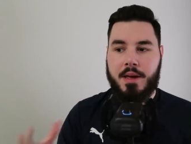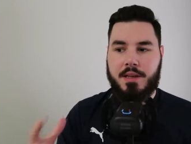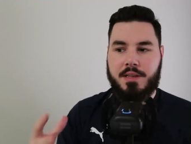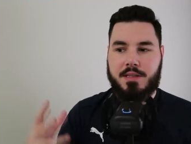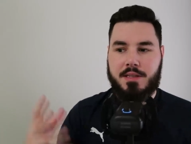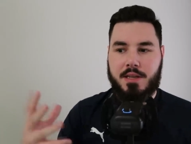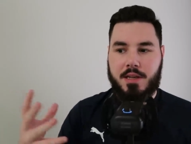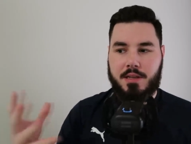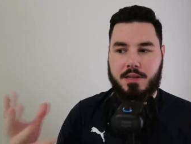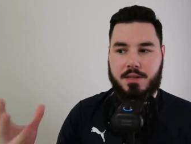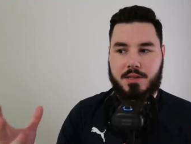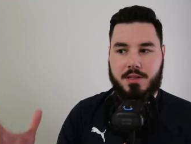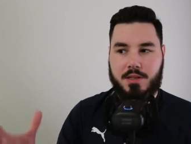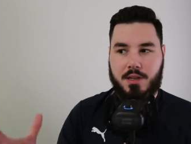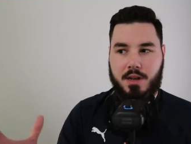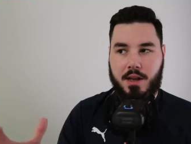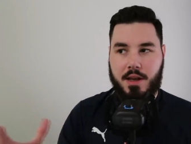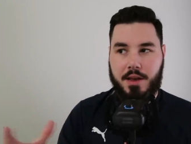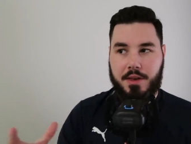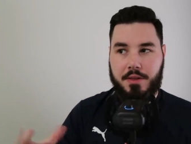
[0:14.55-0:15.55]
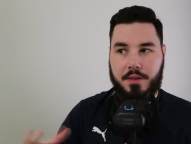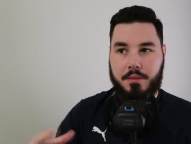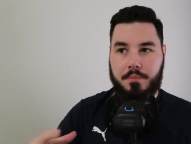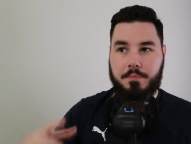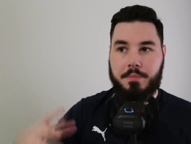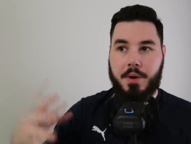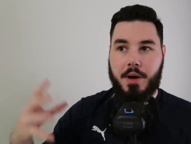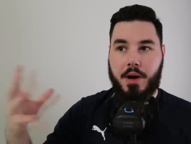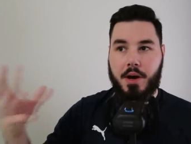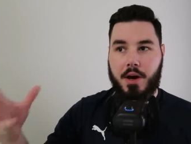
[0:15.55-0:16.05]
since like the
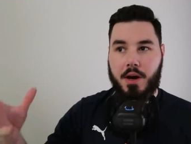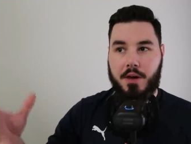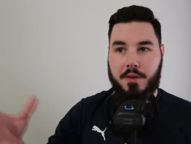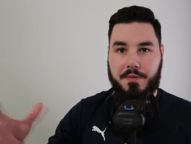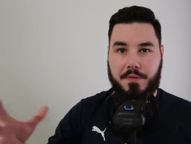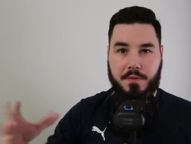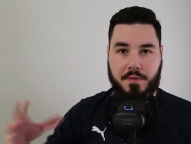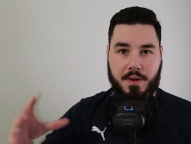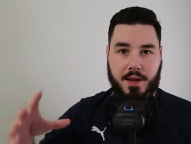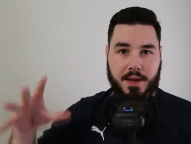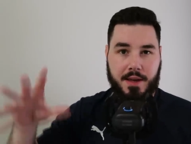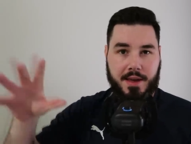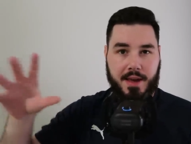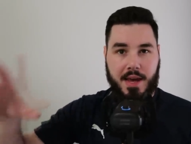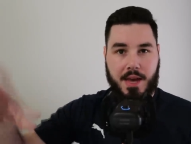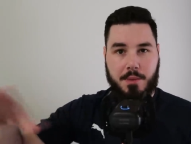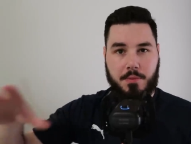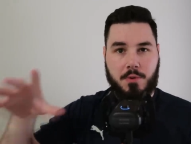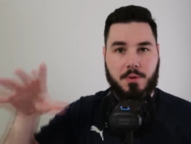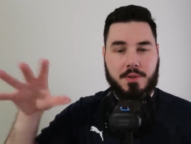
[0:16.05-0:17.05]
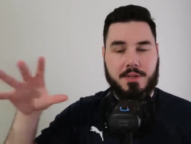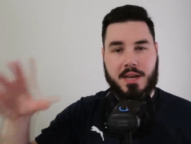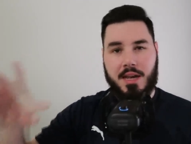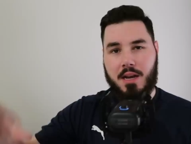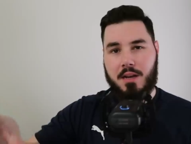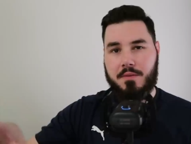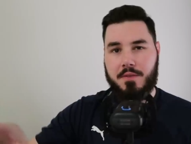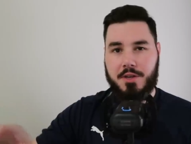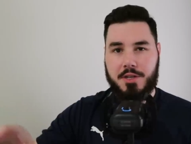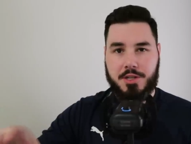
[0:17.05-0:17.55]
birth of like cable
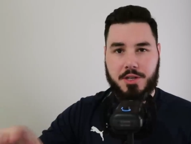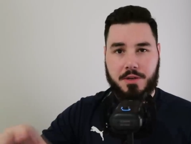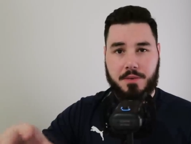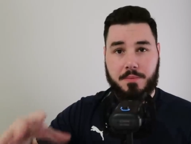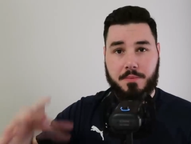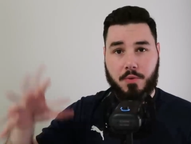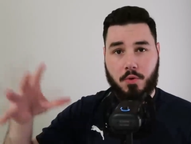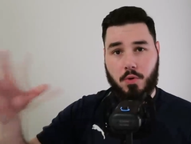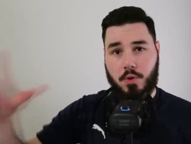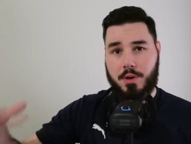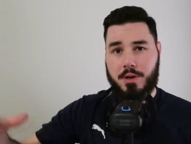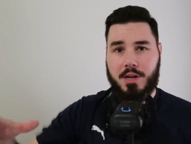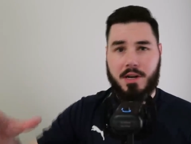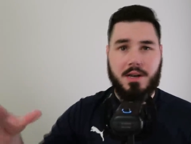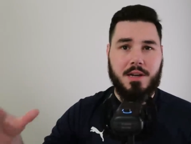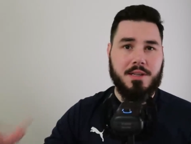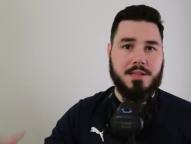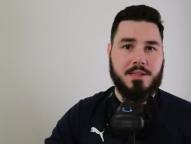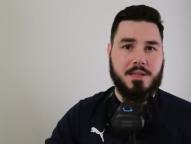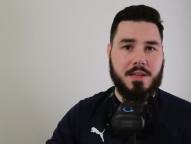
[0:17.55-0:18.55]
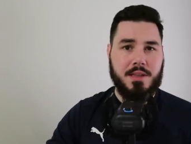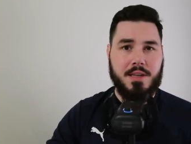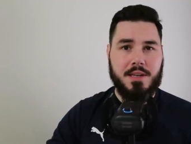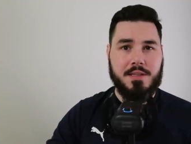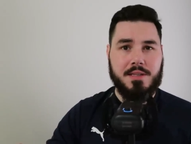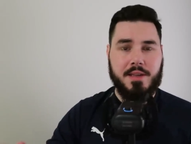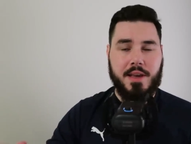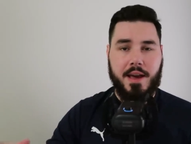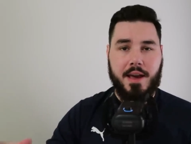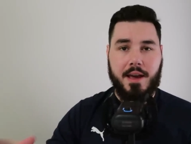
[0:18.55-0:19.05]
television broadcasting
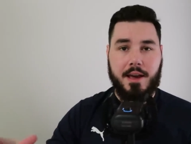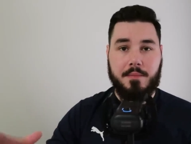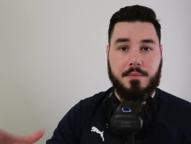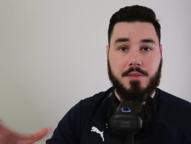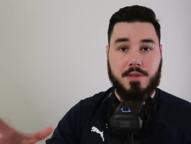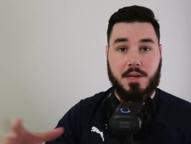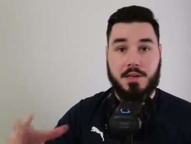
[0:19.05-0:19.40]
these games,